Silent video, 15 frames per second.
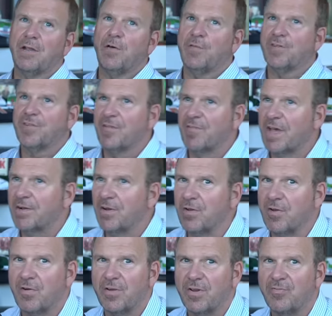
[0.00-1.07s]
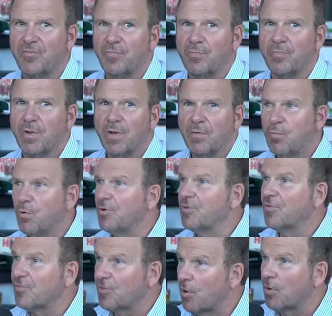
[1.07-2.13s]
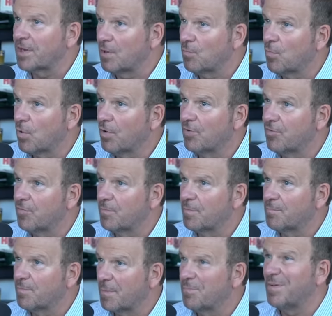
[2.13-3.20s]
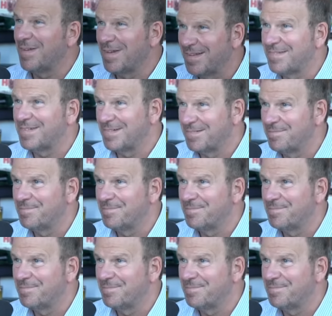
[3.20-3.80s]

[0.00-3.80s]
this I've had to learn is we're just talking words, but people listen.